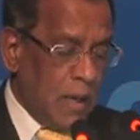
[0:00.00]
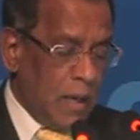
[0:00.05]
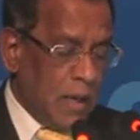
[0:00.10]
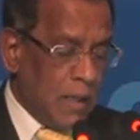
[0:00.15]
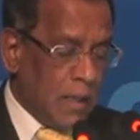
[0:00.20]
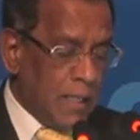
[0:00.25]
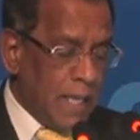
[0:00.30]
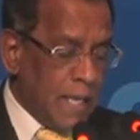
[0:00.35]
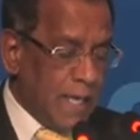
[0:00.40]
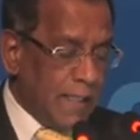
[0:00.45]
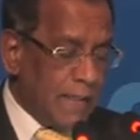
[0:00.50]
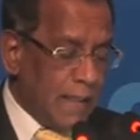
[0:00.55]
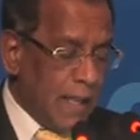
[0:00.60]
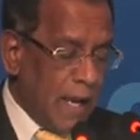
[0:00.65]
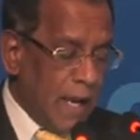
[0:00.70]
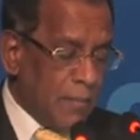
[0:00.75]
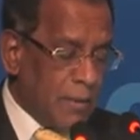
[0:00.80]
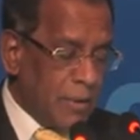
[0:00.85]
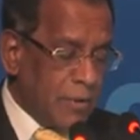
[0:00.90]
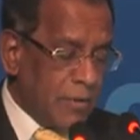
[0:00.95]
Late
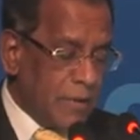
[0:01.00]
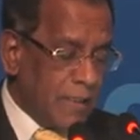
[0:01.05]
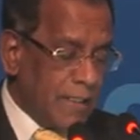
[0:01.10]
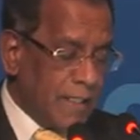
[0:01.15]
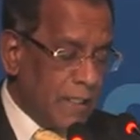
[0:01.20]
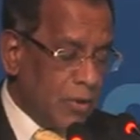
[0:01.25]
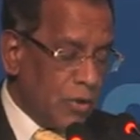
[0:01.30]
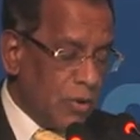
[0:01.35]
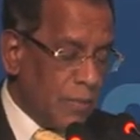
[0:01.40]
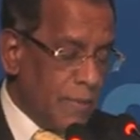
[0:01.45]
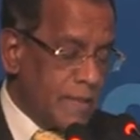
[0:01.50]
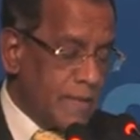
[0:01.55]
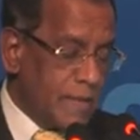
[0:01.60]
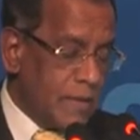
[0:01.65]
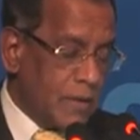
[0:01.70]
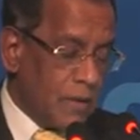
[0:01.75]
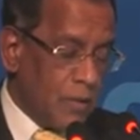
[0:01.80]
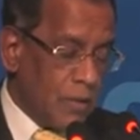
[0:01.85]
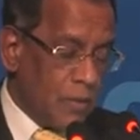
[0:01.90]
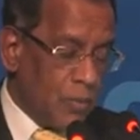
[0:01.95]
American economist
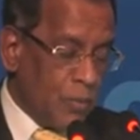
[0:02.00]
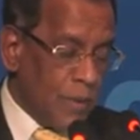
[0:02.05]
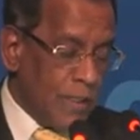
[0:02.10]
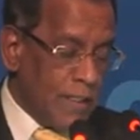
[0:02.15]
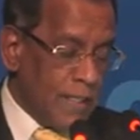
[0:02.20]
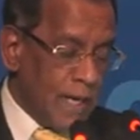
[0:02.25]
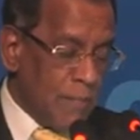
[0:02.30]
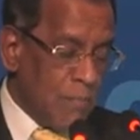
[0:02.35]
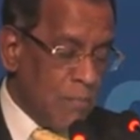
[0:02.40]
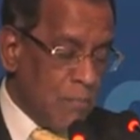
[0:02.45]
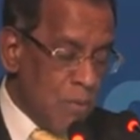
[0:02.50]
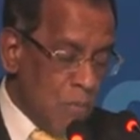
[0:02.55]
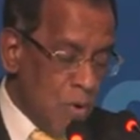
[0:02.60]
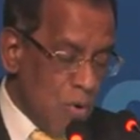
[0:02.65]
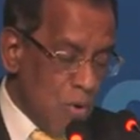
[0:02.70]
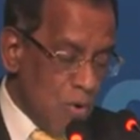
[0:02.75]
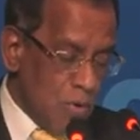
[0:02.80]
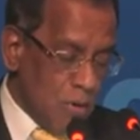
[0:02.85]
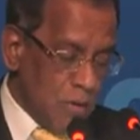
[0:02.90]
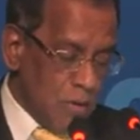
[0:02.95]
William
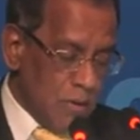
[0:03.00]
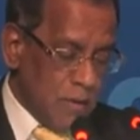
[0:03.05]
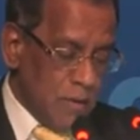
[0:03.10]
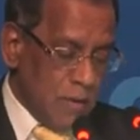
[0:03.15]
Bholah